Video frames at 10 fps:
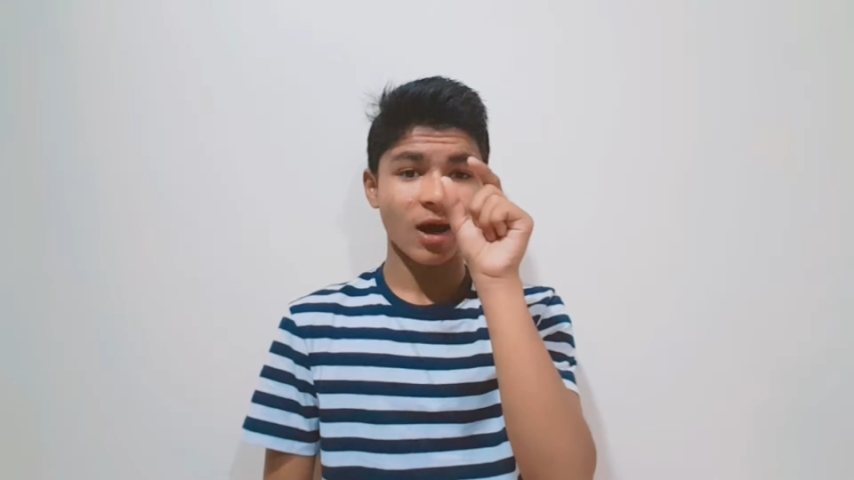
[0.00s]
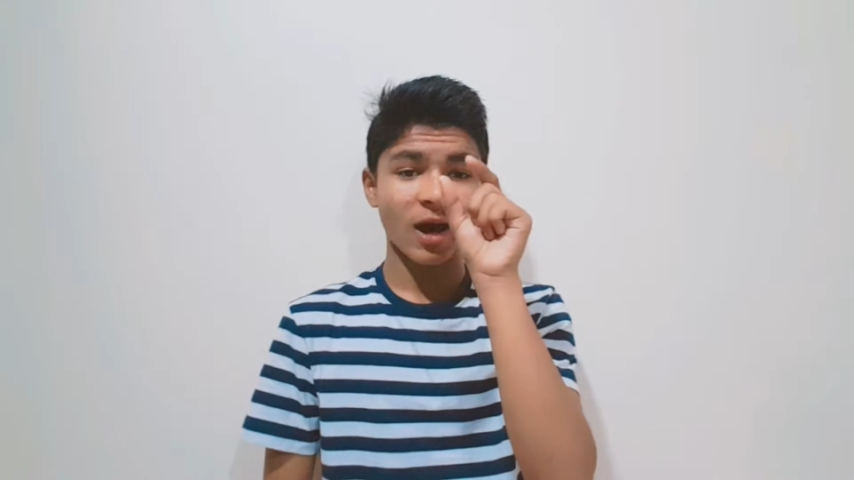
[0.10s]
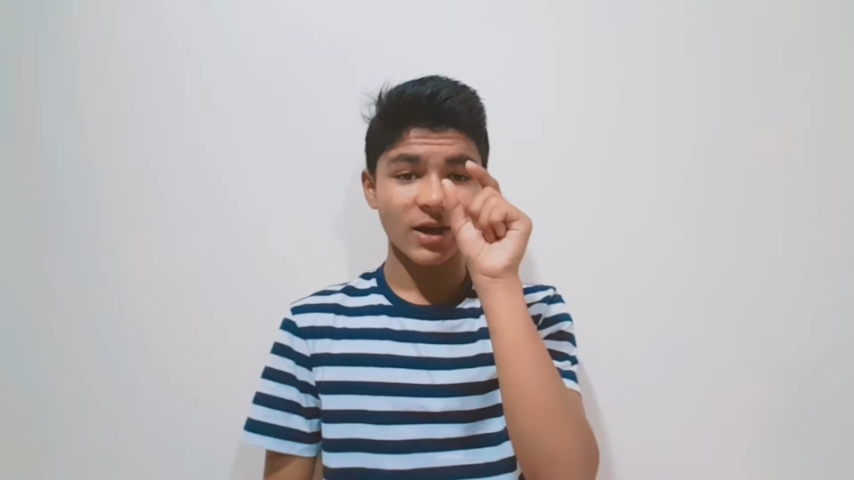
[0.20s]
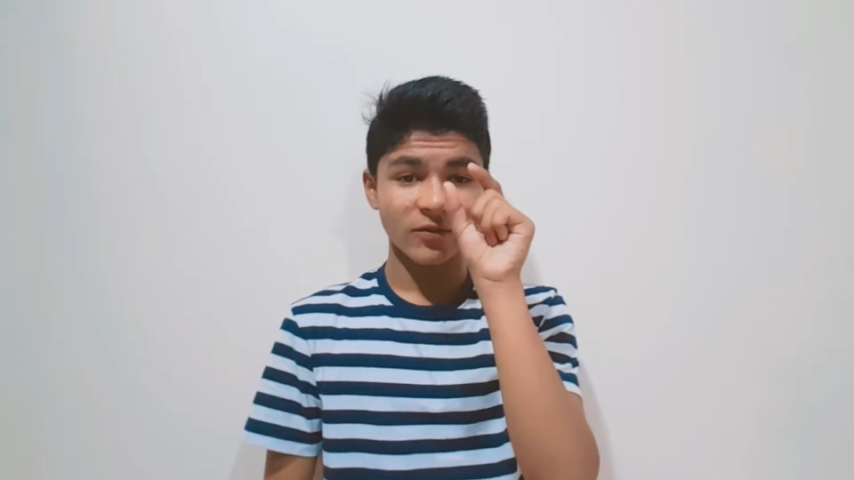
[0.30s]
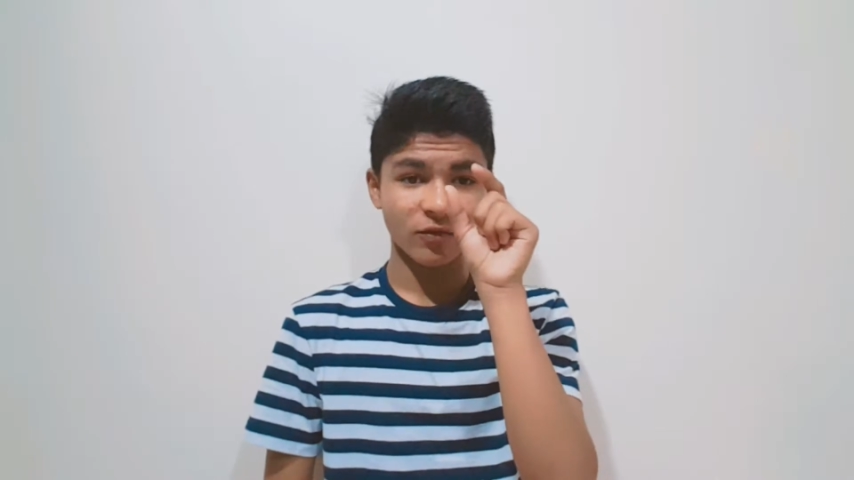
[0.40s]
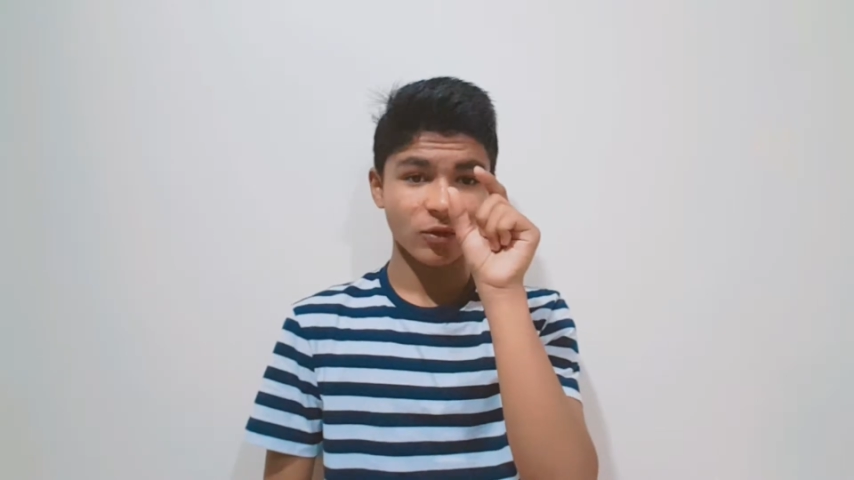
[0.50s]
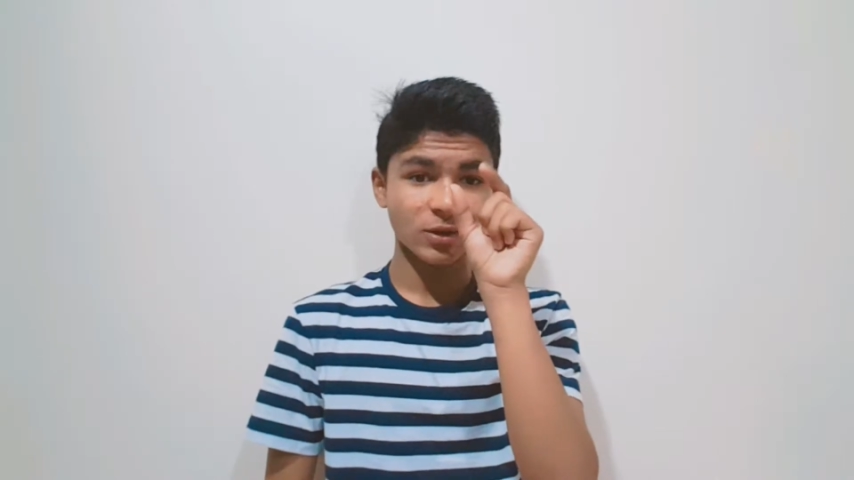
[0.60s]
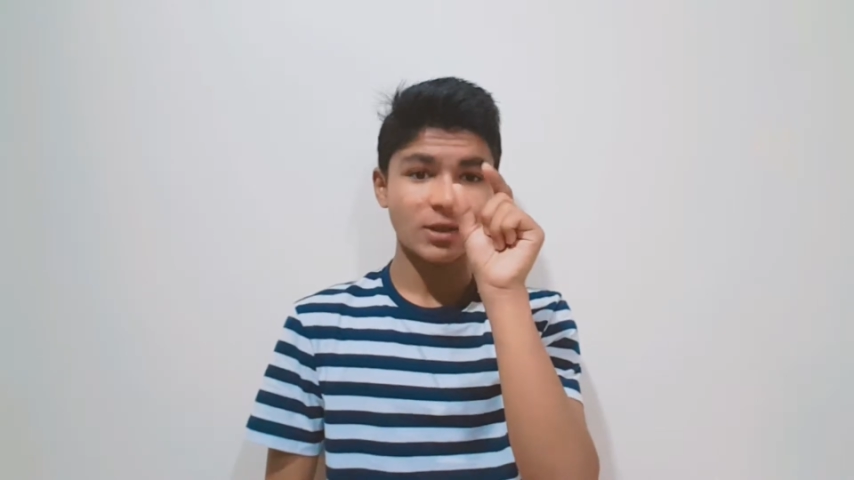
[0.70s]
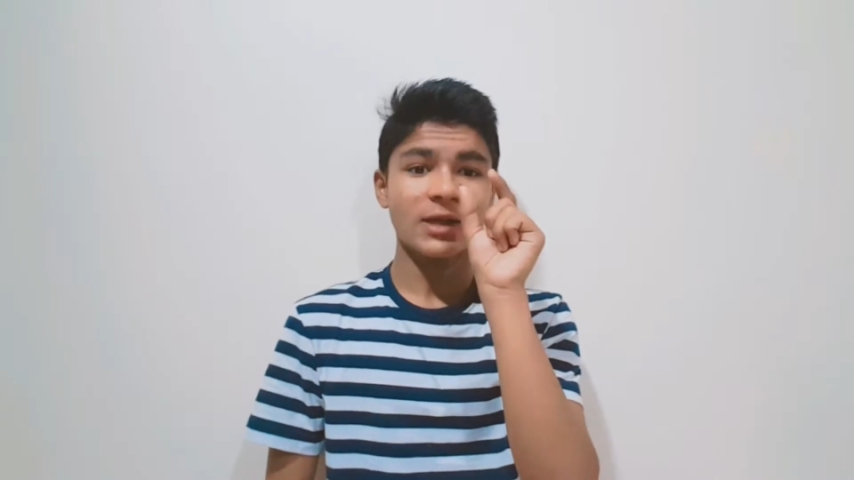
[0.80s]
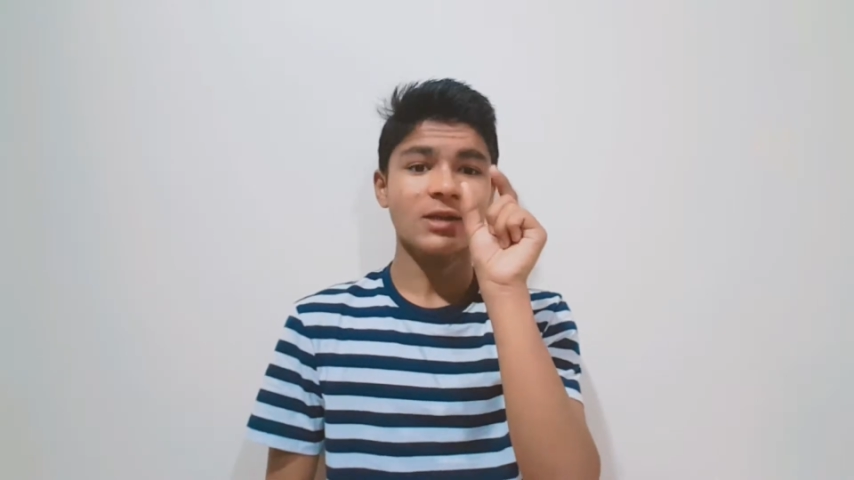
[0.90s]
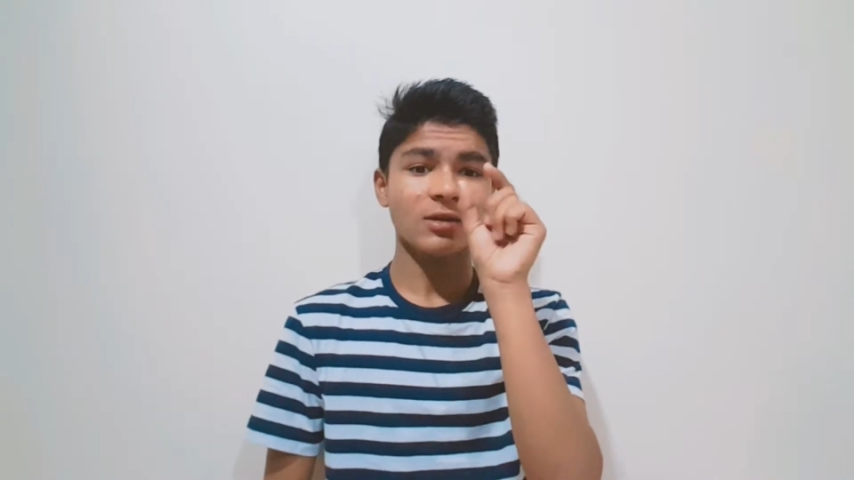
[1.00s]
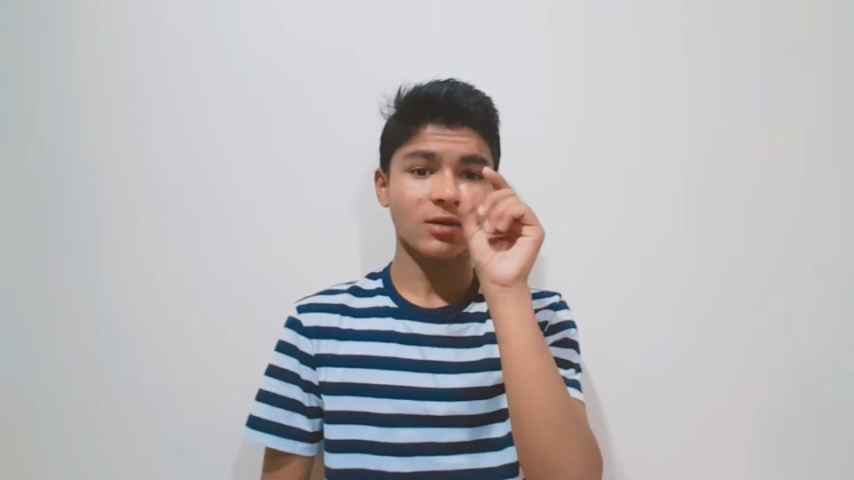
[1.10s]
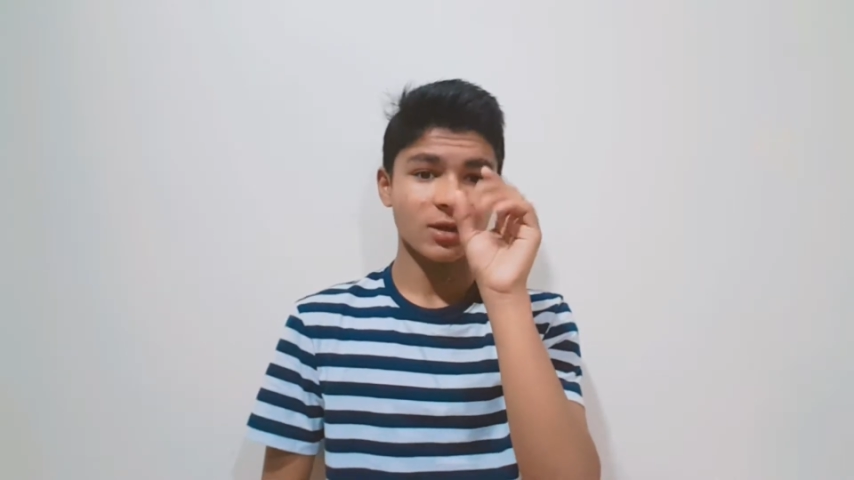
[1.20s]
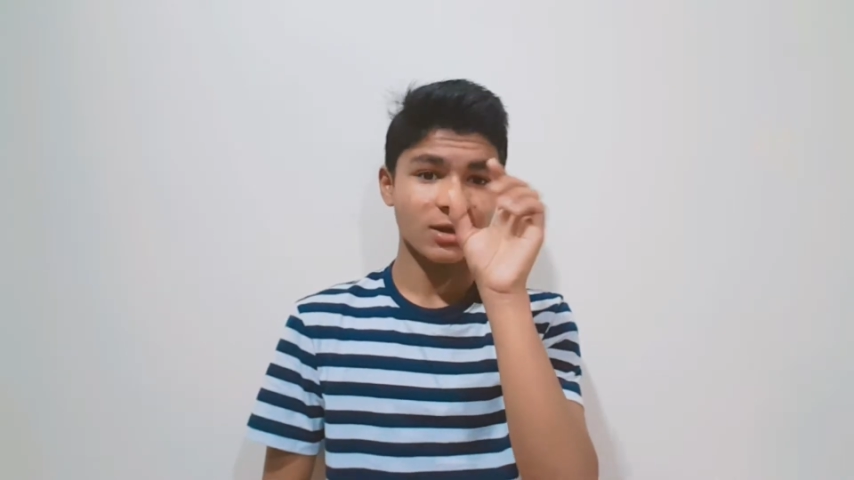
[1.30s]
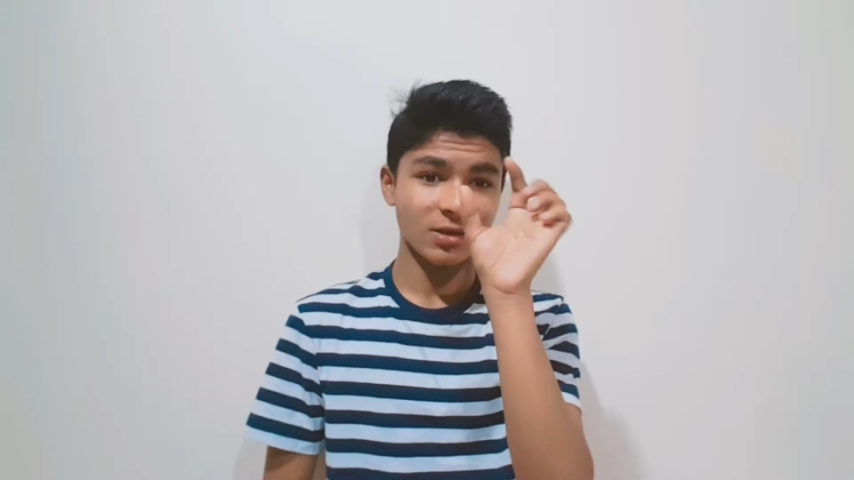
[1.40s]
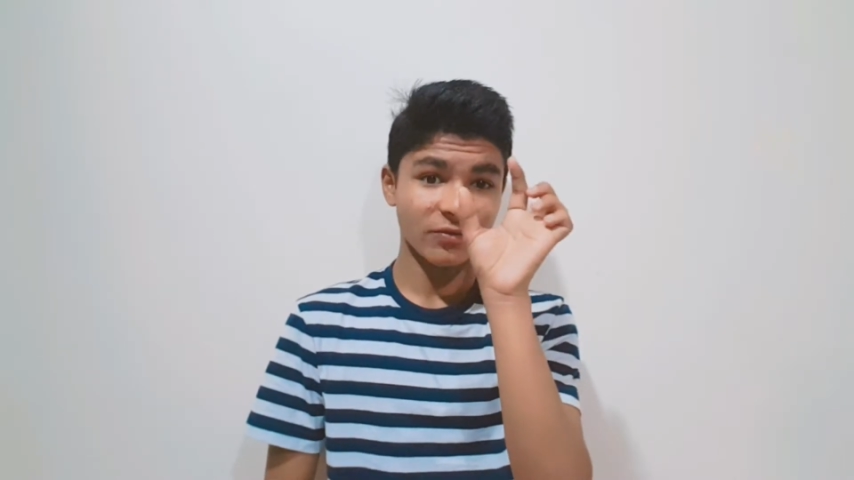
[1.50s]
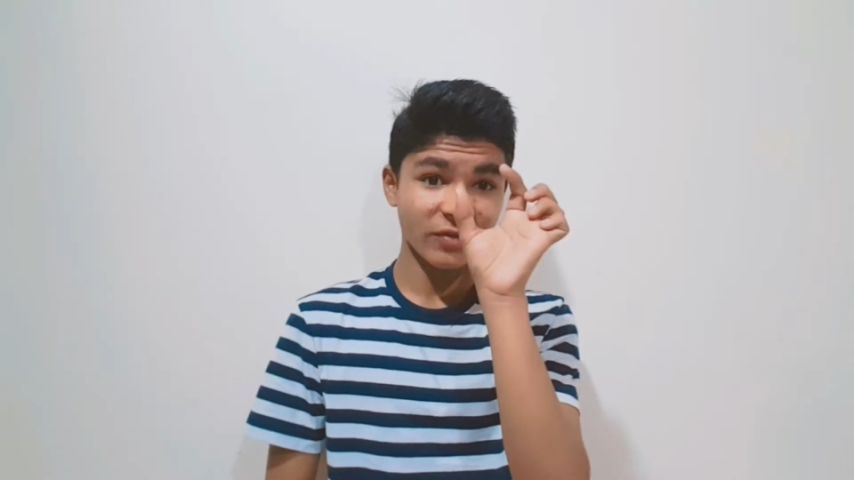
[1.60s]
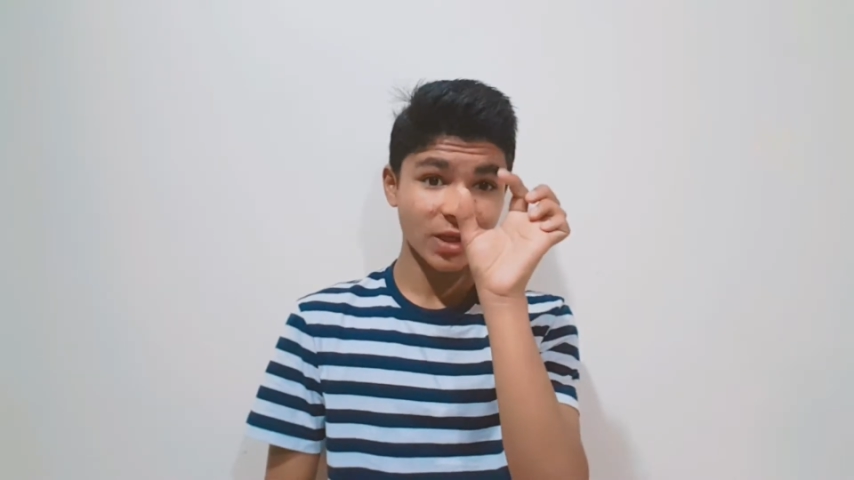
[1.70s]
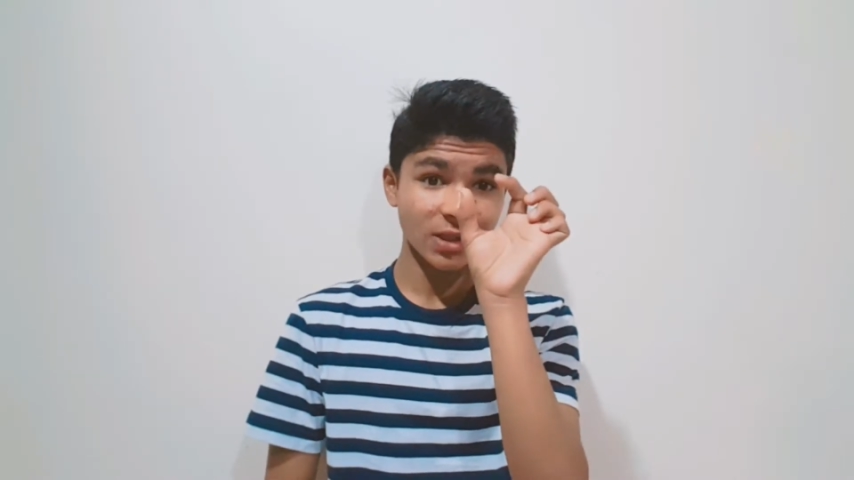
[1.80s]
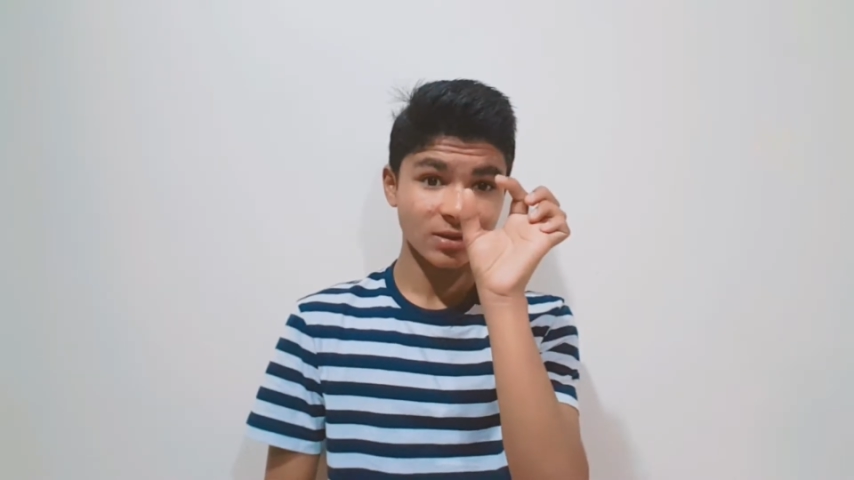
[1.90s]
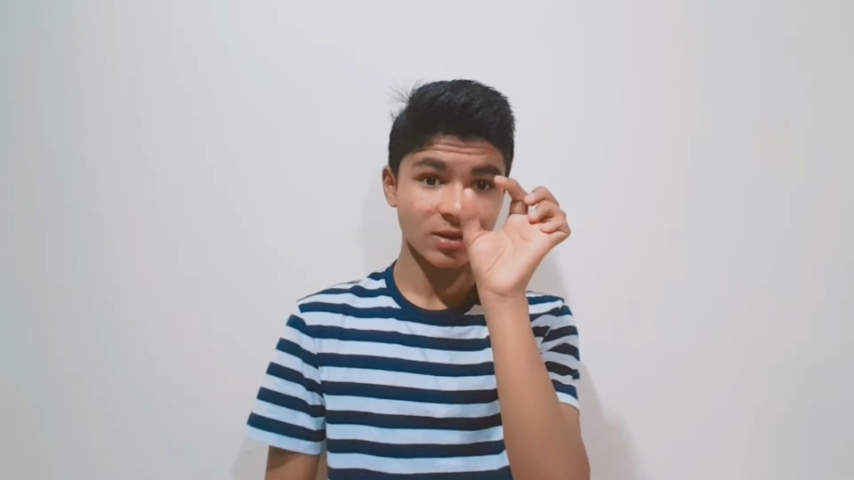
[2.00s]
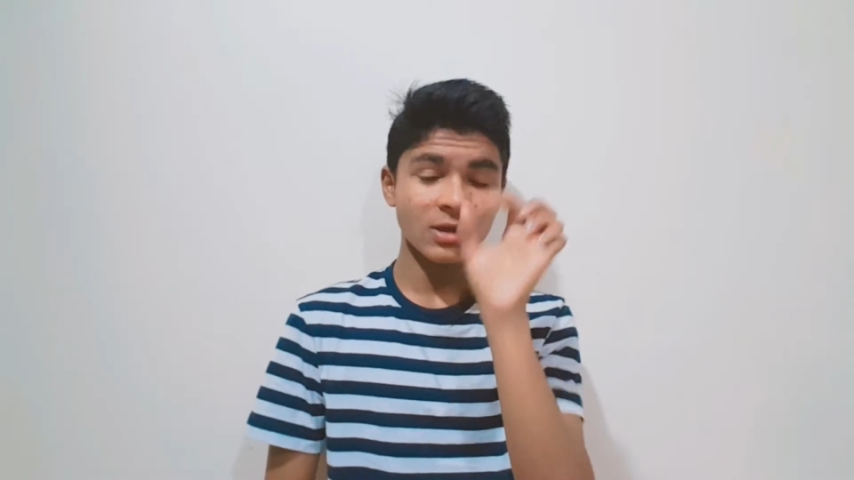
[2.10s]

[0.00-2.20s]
iPhone 10 uh, in width